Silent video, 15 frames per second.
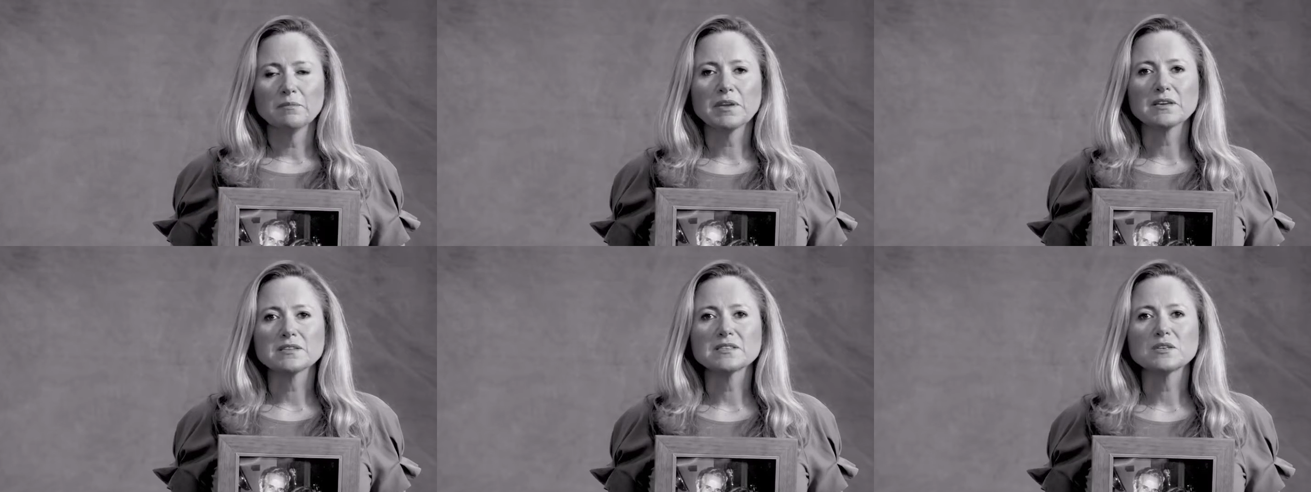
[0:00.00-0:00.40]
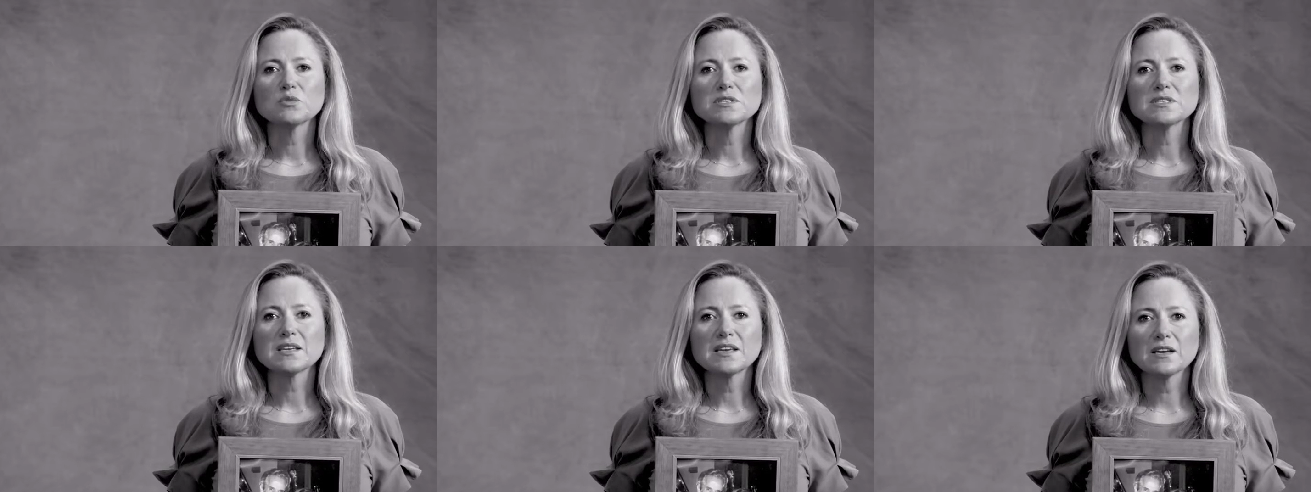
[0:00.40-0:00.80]
because
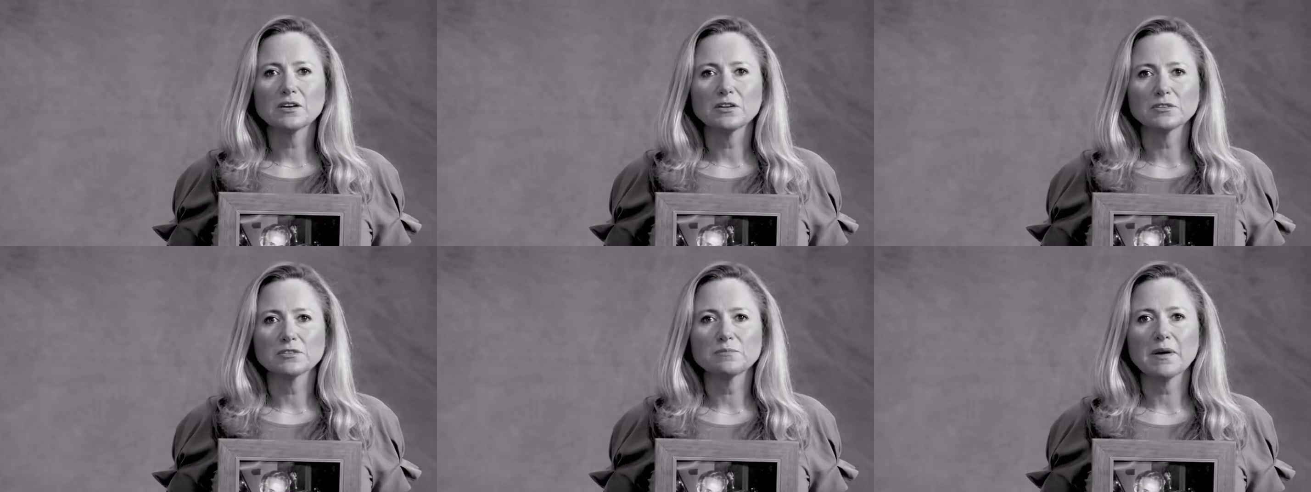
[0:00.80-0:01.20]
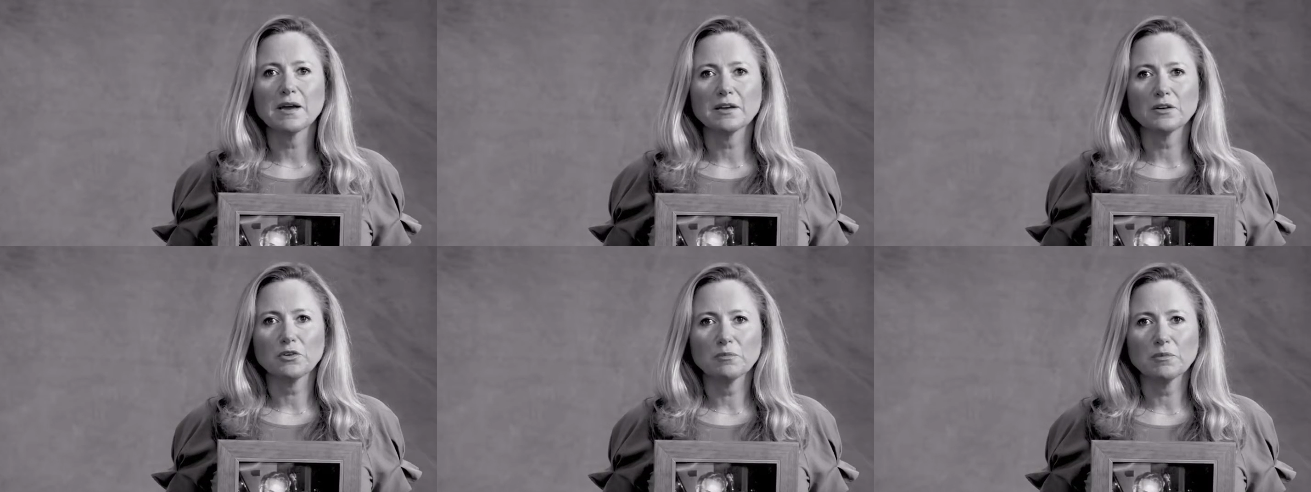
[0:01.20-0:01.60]
he was killed
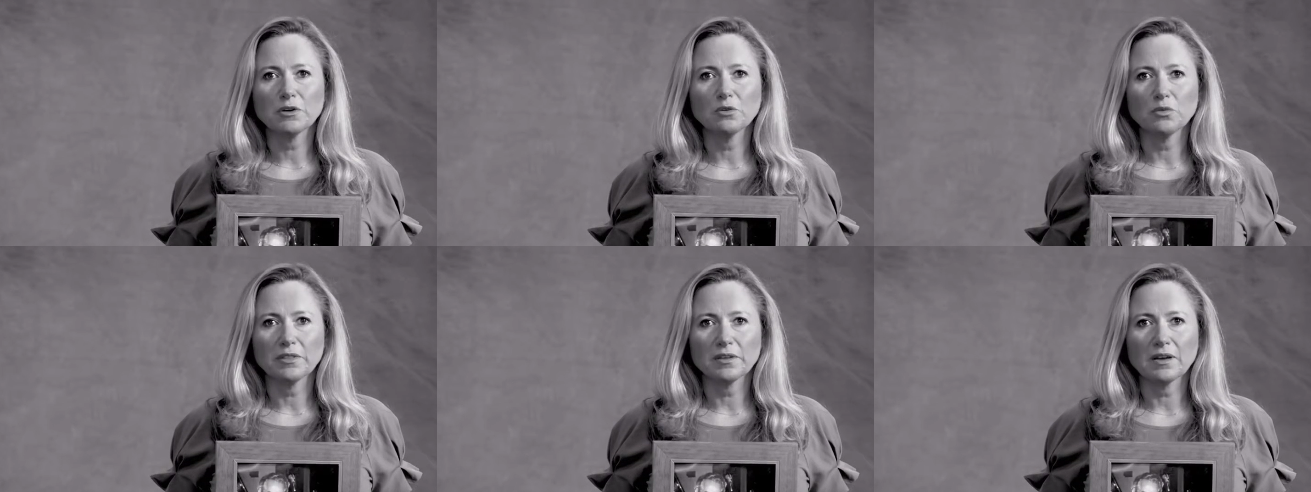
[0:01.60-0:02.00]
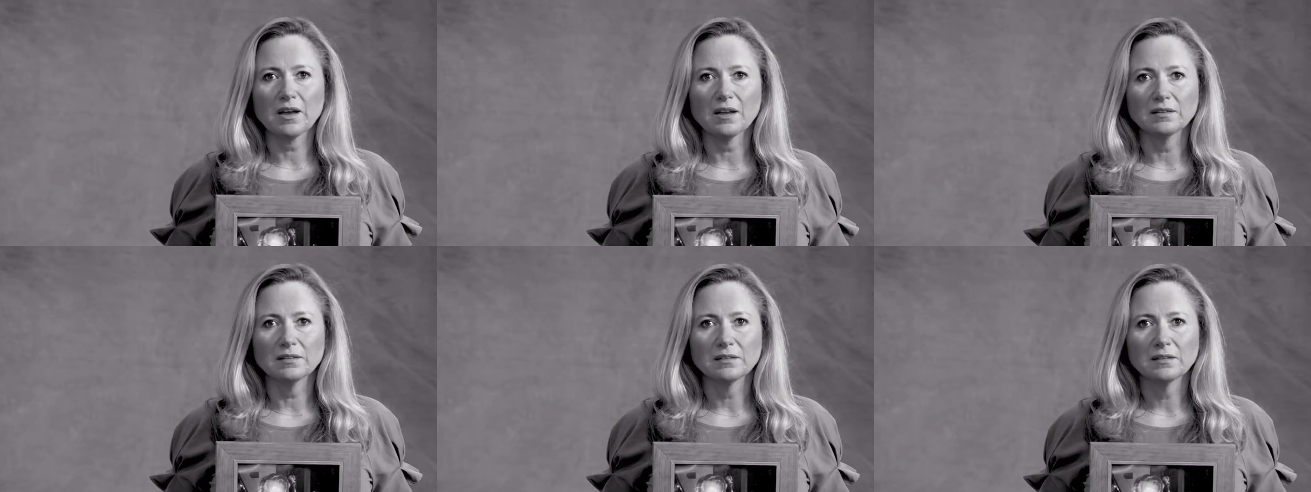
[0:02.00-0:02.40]
by a criminal with a
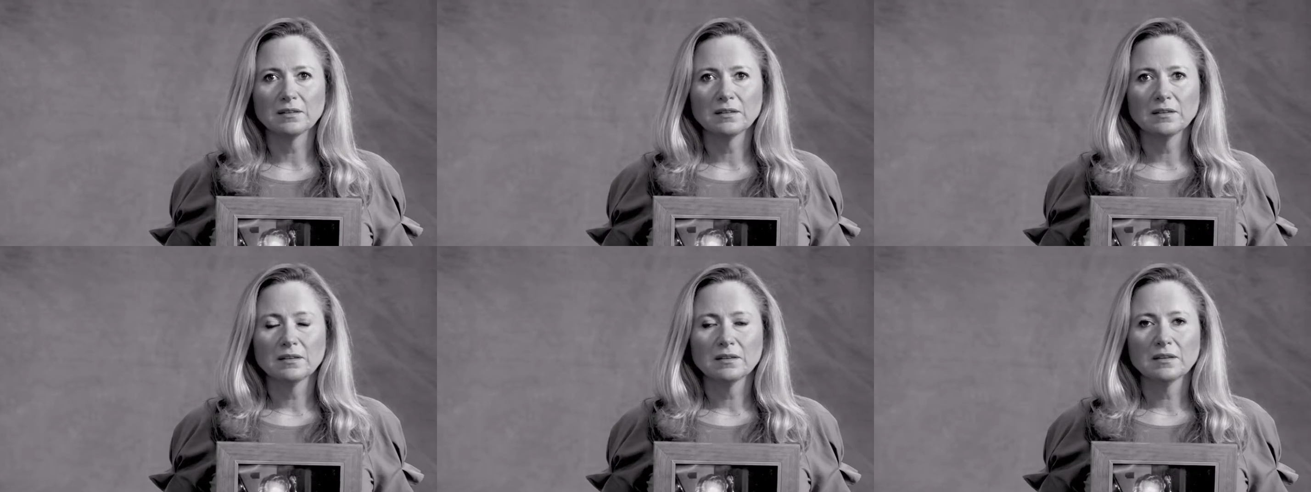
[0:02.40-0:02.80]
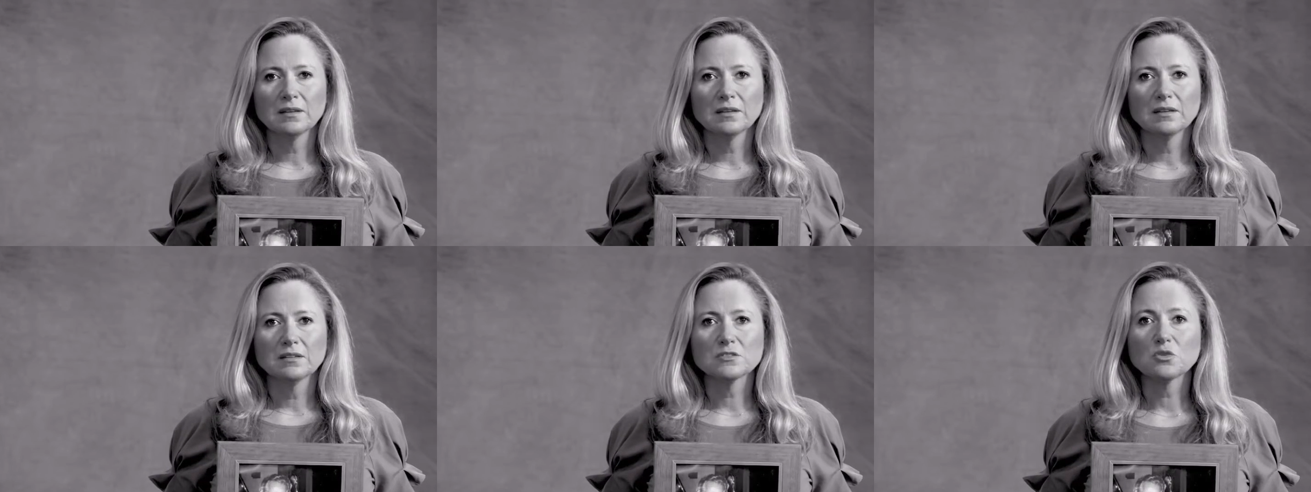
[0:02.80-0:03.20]

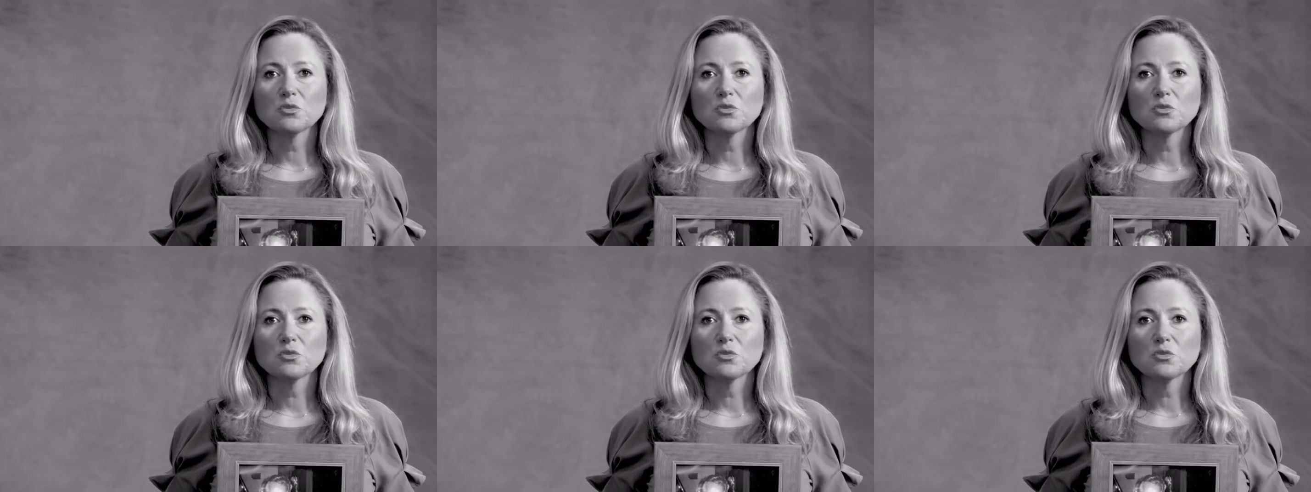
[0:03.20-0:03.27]
gun.